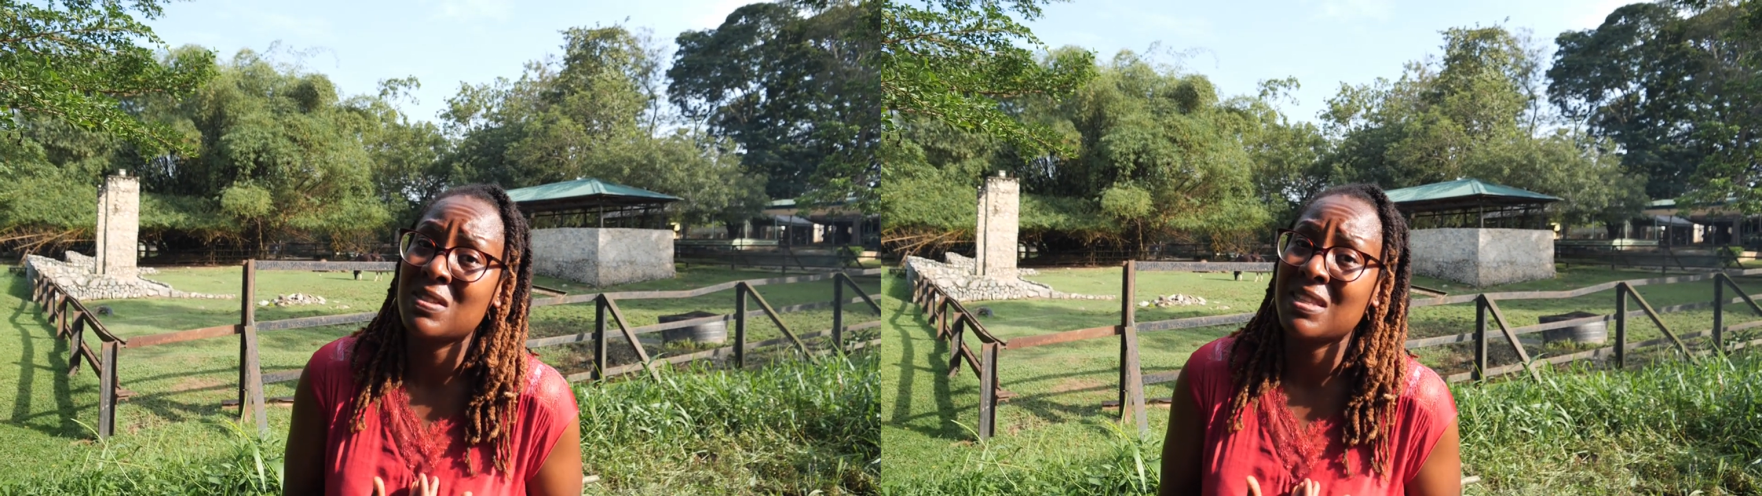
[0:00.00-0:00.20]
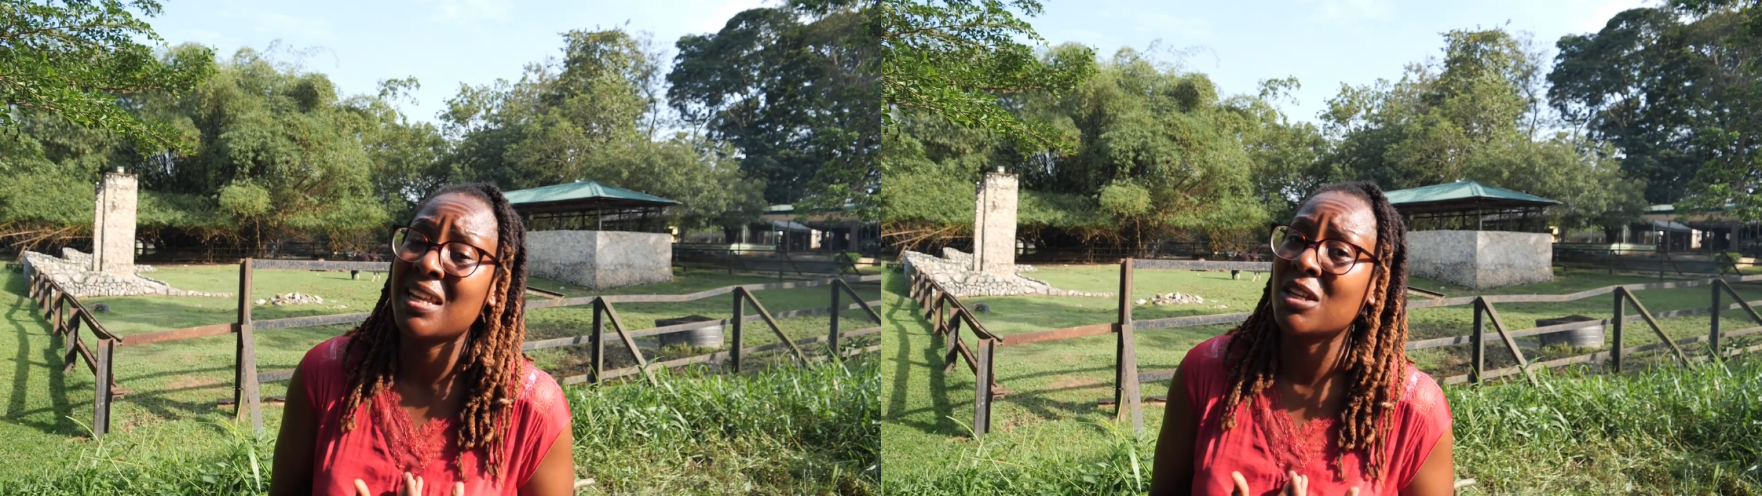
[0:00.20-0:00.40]

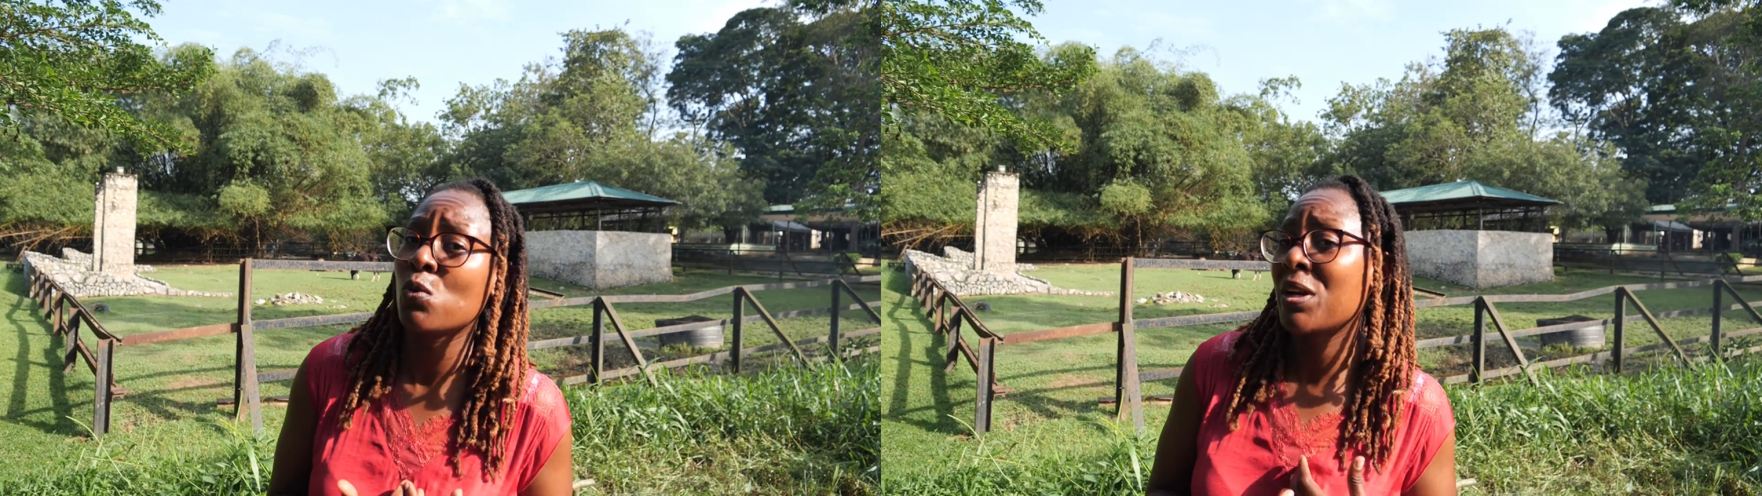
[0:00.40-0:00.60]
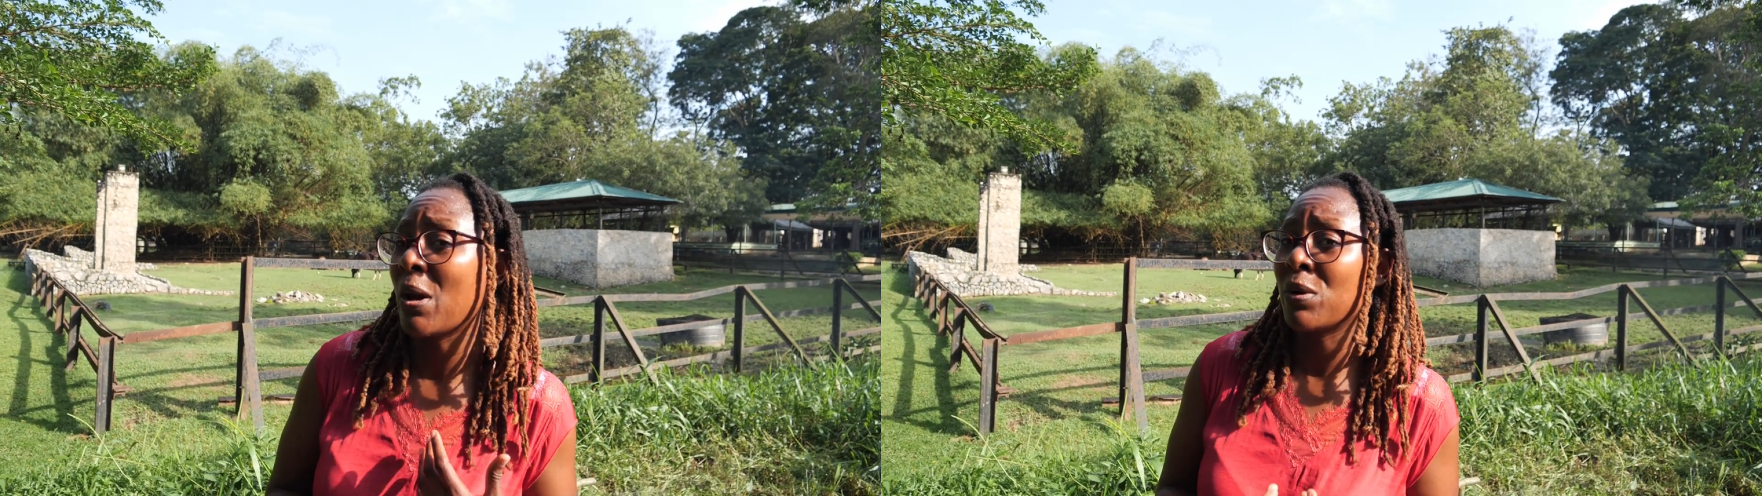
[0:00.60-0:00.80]

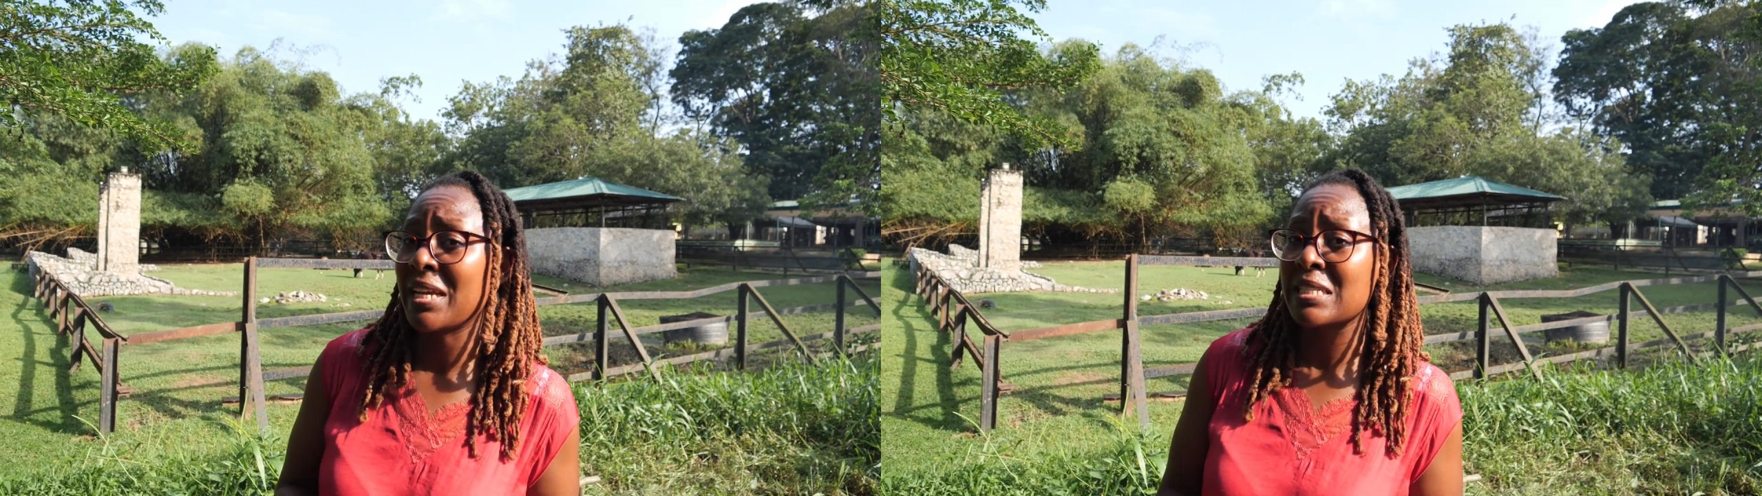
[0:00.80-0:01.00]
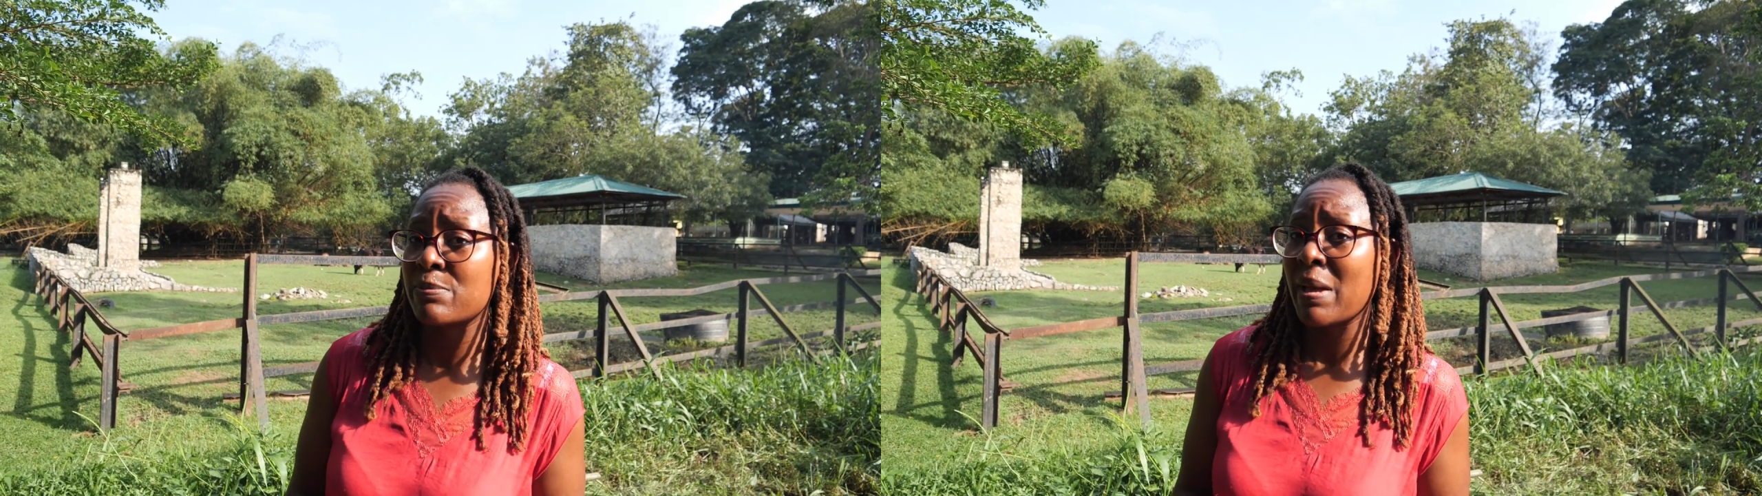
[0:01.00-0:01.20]
standard what I would
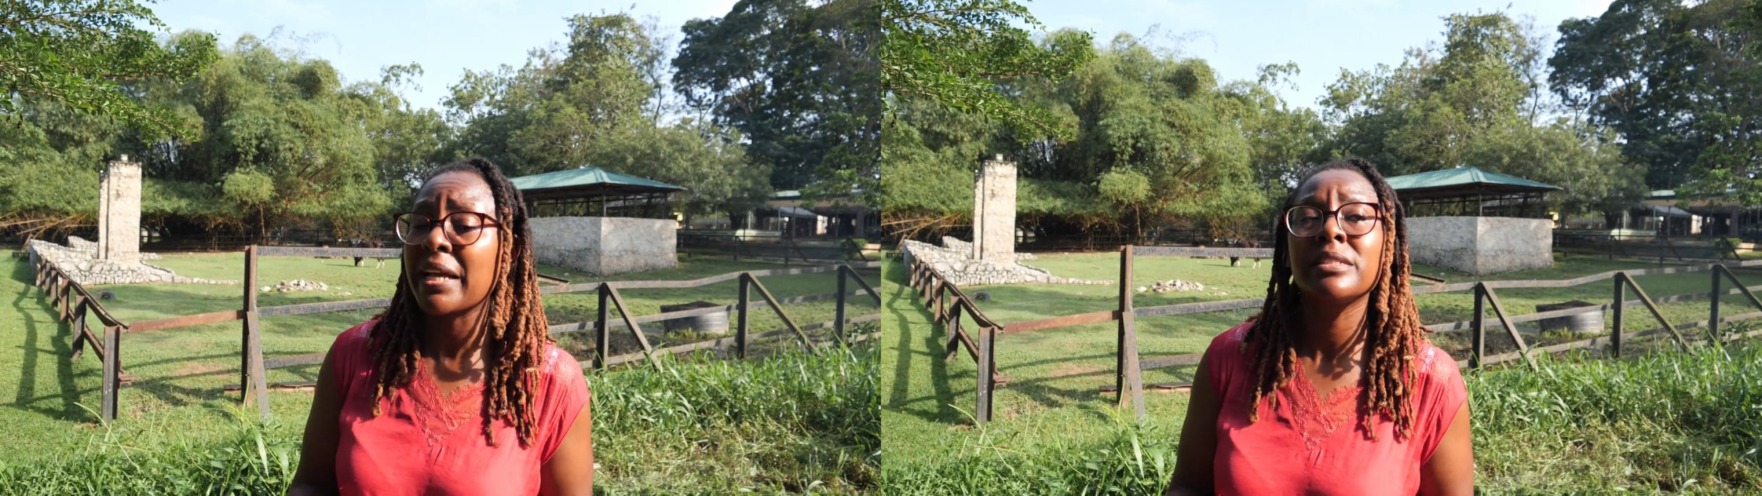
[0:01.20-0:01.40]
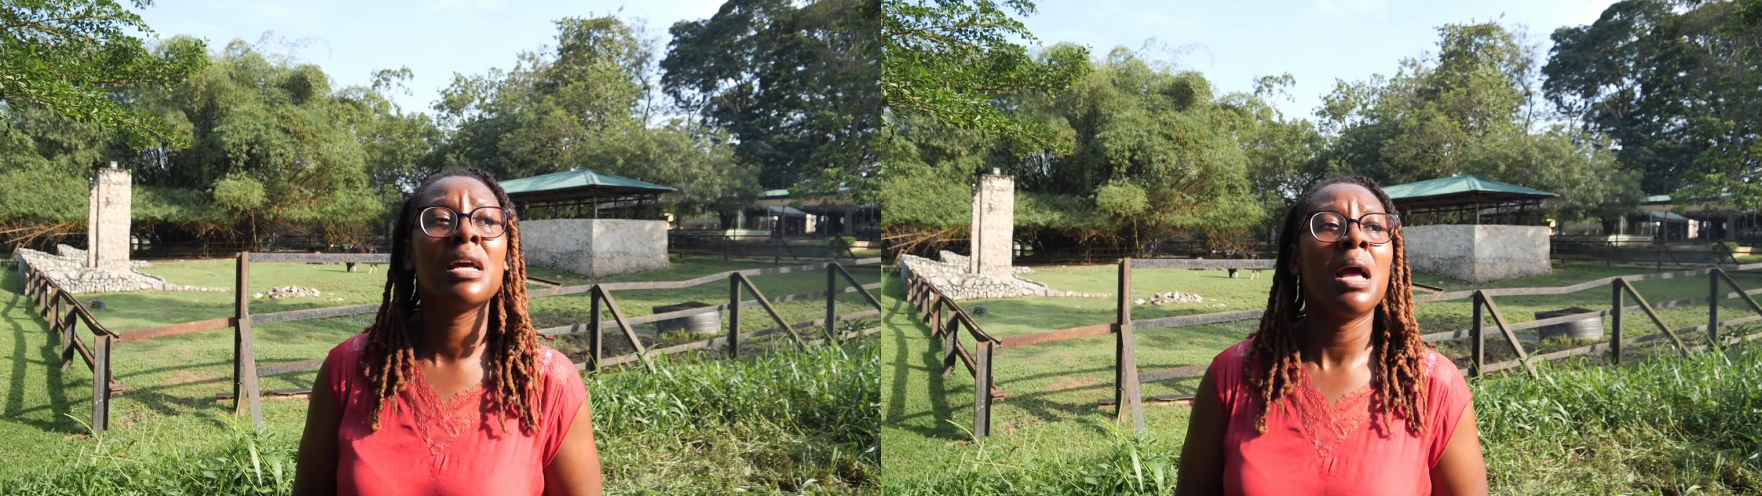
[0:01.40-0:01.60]
expect.